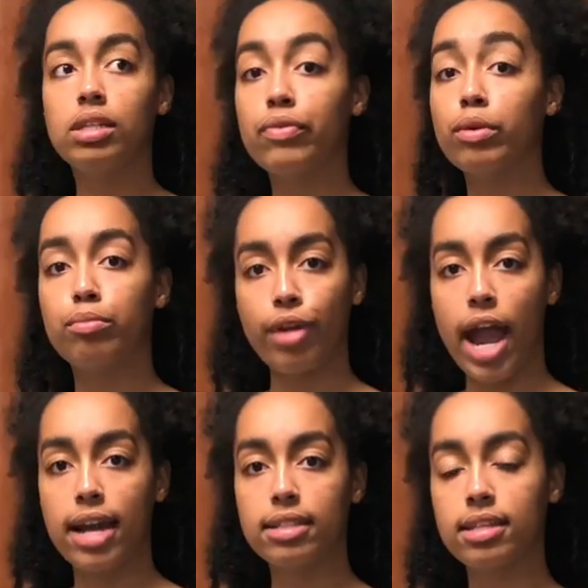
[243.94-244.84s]
different
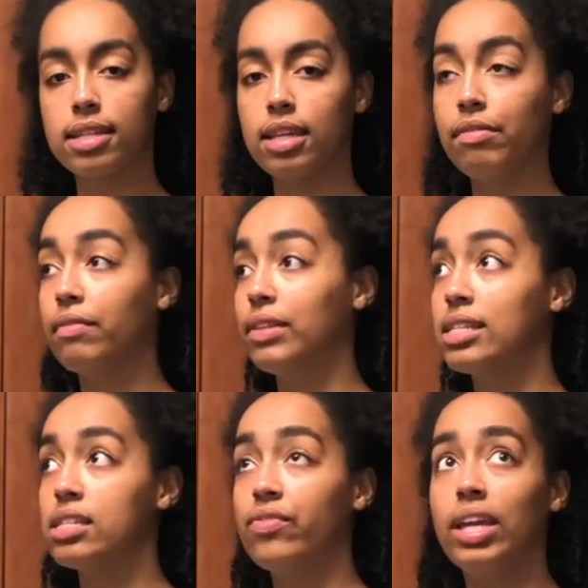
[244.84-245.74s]
brands, because even if this
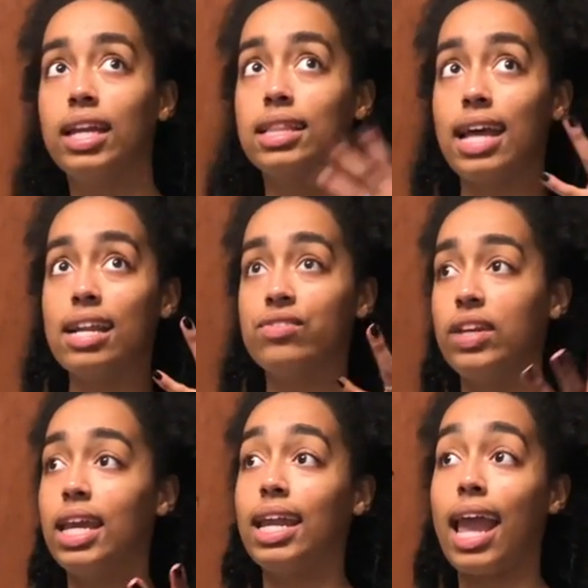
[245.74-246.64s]
is vegan and that is
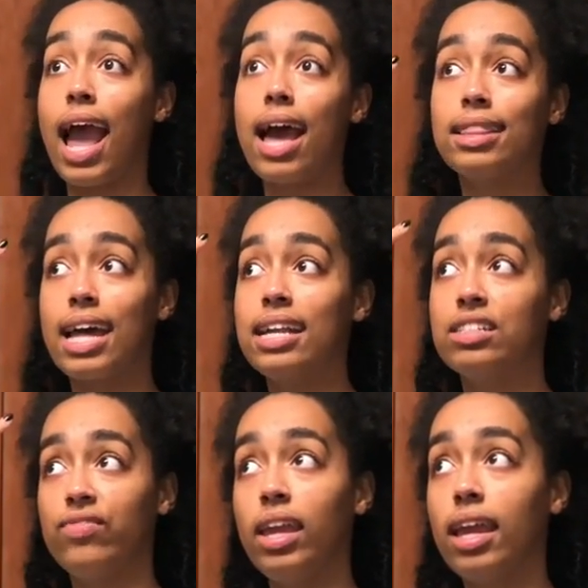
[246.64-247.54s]
vegan and that is
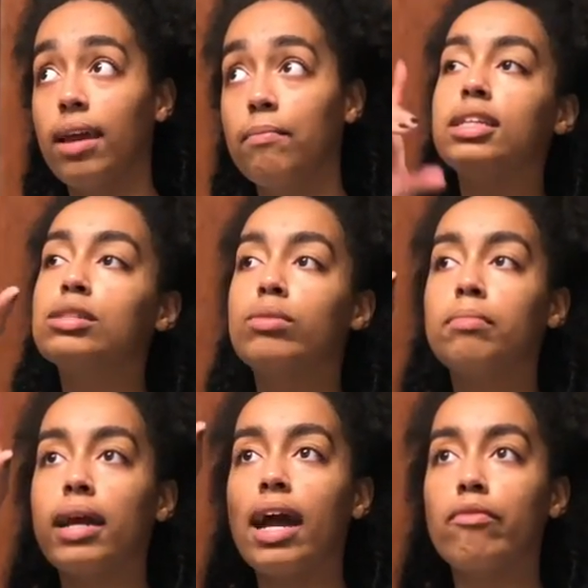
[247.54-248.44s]
vegan, this one
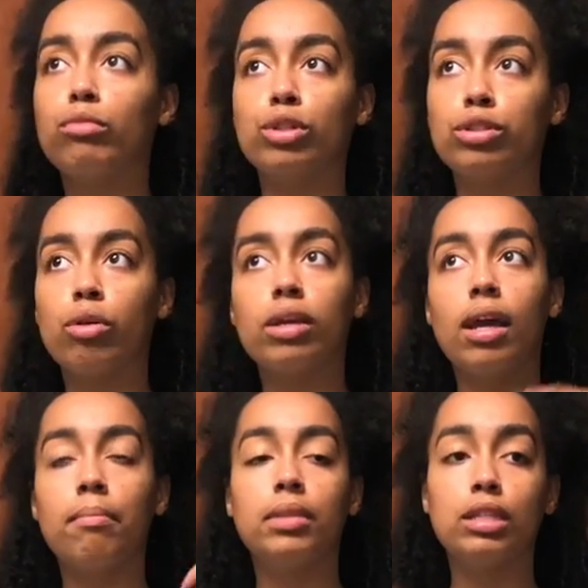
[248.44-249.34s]
might have more
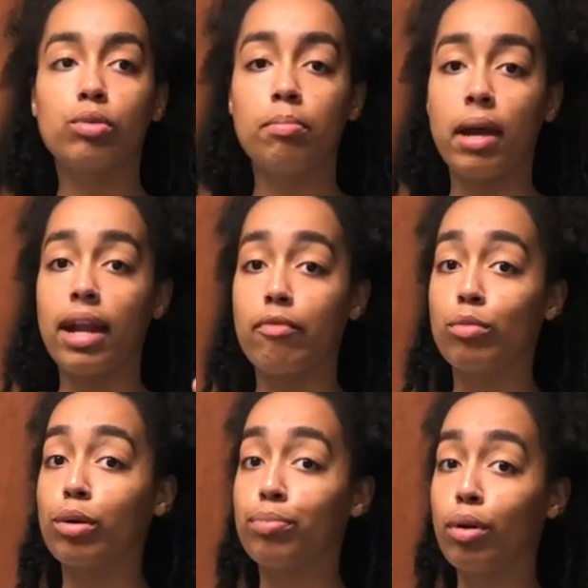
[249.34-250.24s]
sodium, this one might have
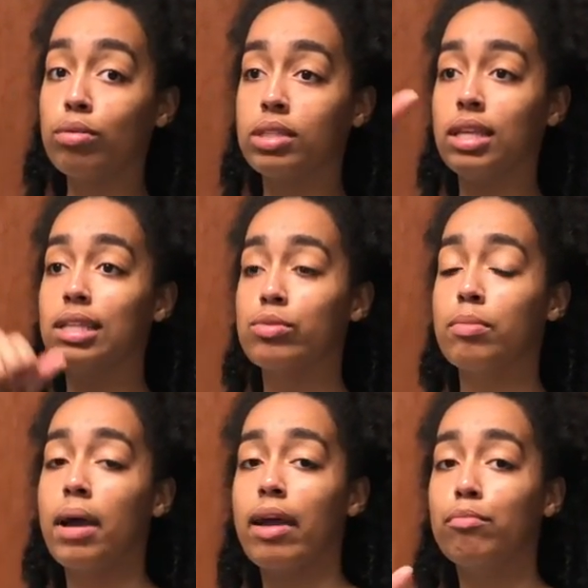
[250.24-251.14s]
more protein, this one
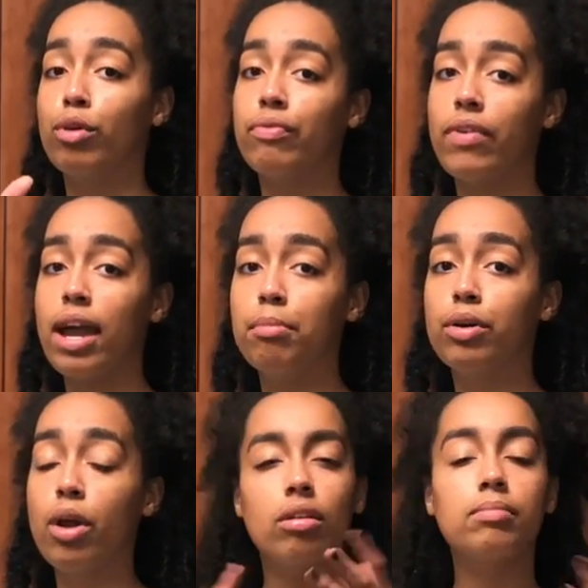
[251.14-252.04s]
might have more fiber.
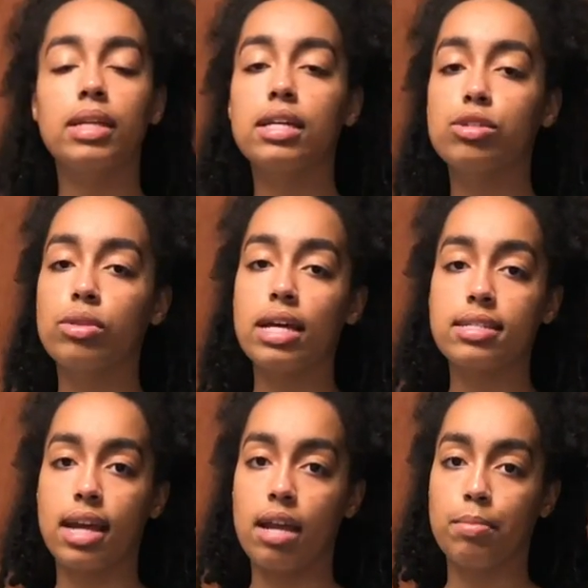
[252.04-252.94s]
You know what I'm saying? So that's
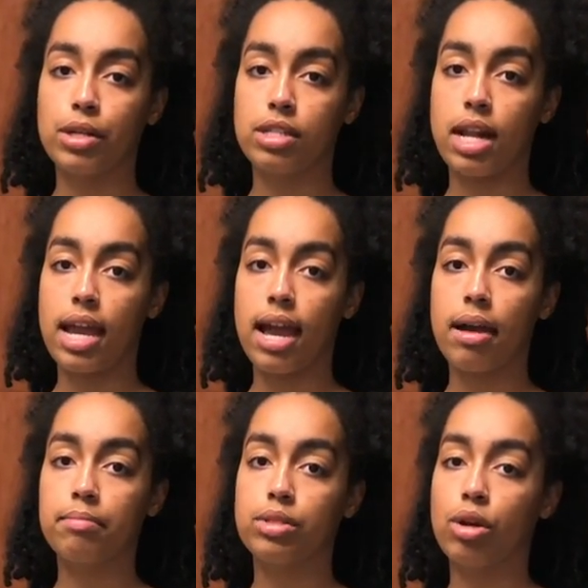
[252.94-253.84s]
the kind of person I
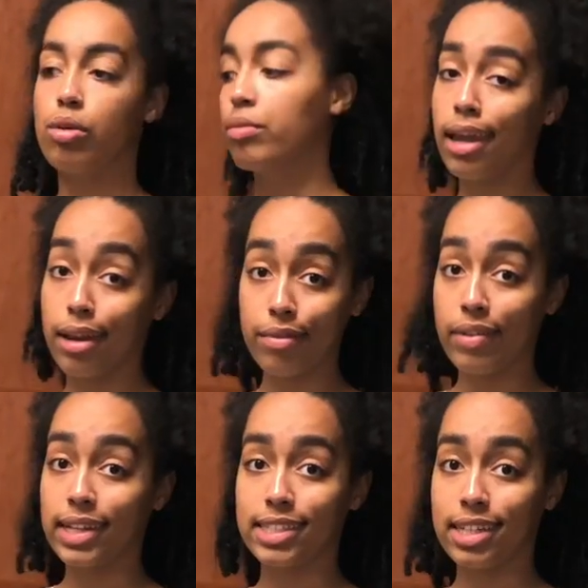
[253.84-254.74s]
am. So hidden
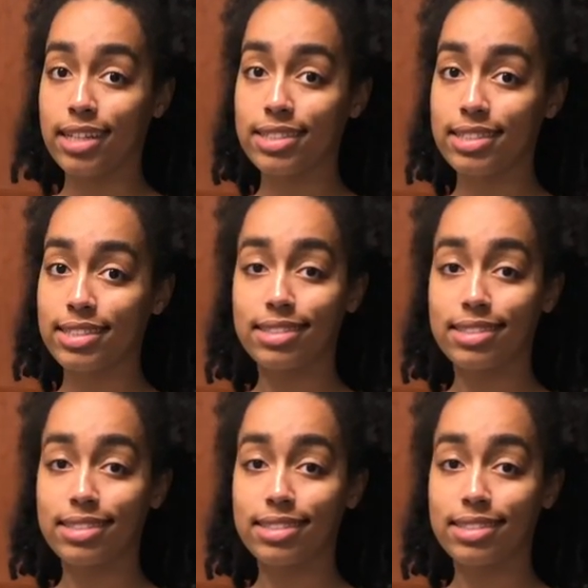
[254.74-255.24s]
veggies.